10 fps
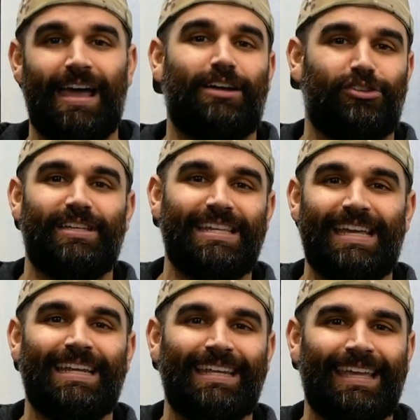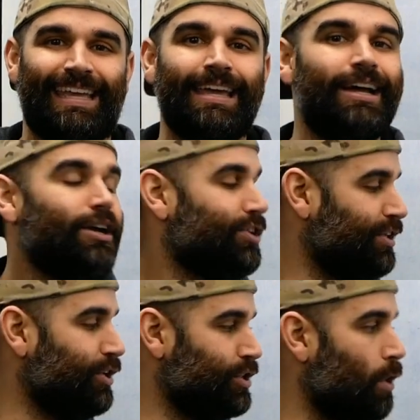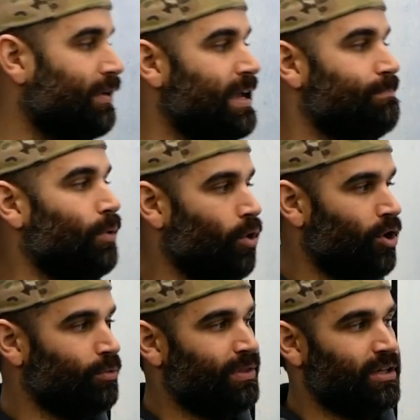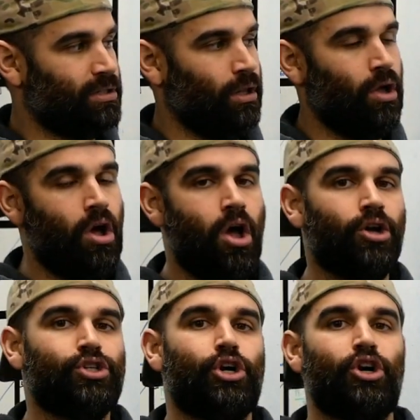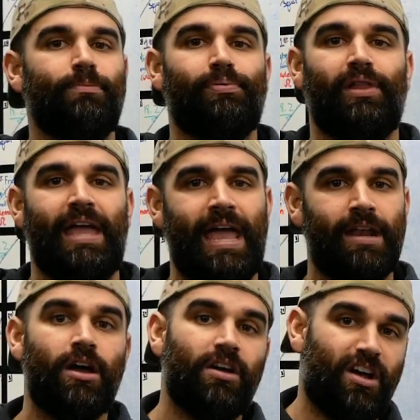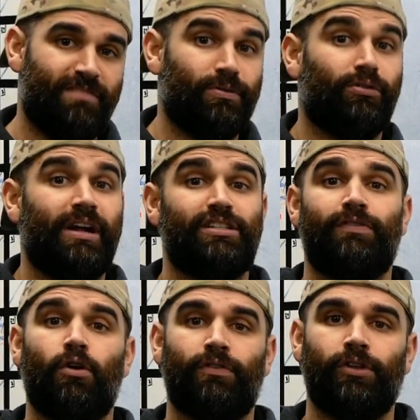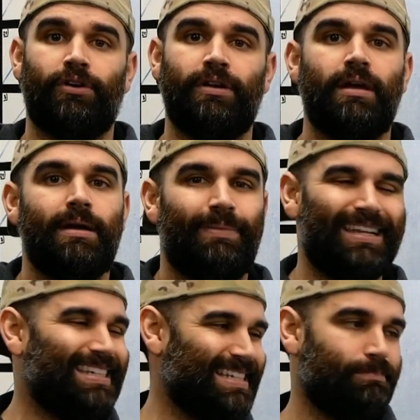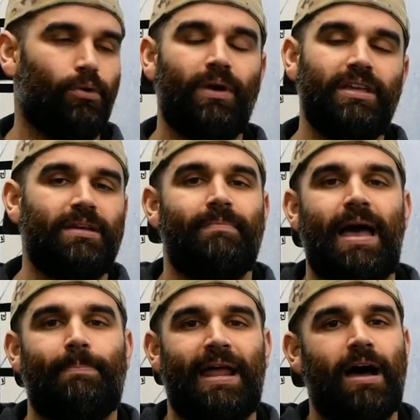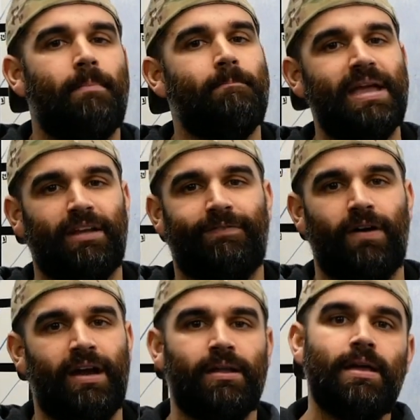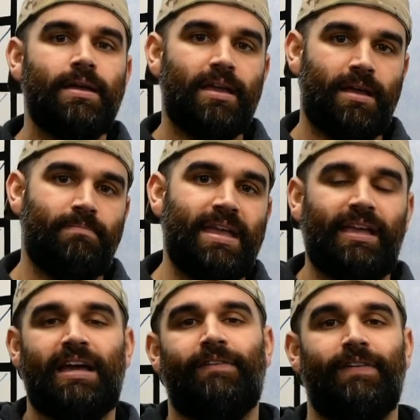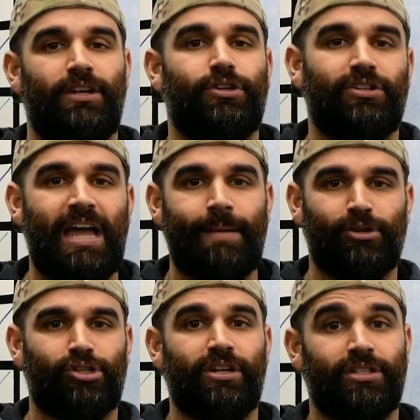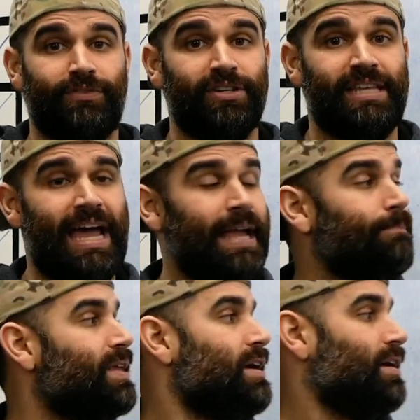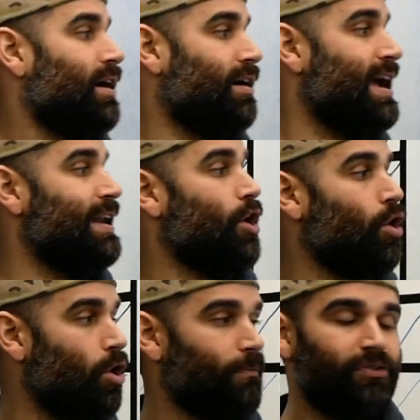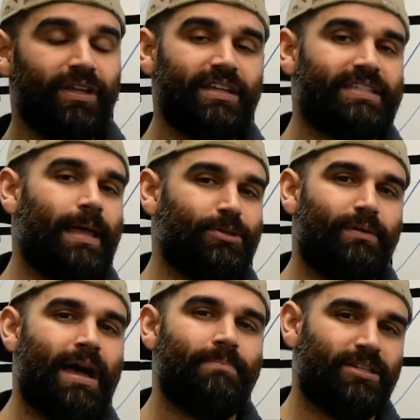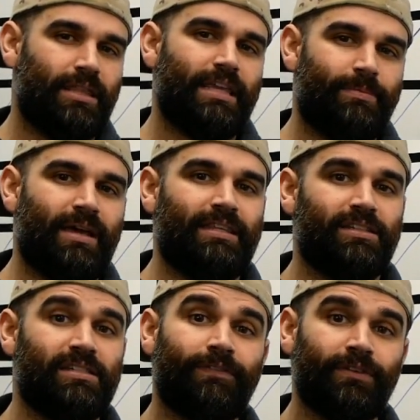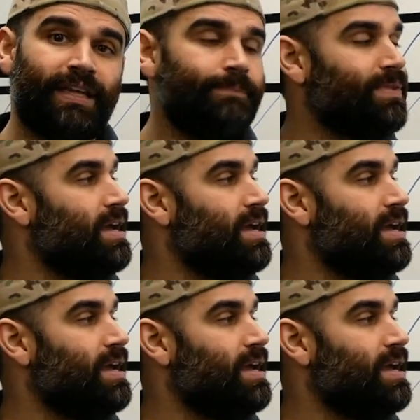exercise ADD, so you don't get bored with this long-term plan of progressive overload, but a simple way you can map it out, make it fun, and make it kind of fit into your time constraints of your day. All right, hopefully this helps you out, makes you think about things differently.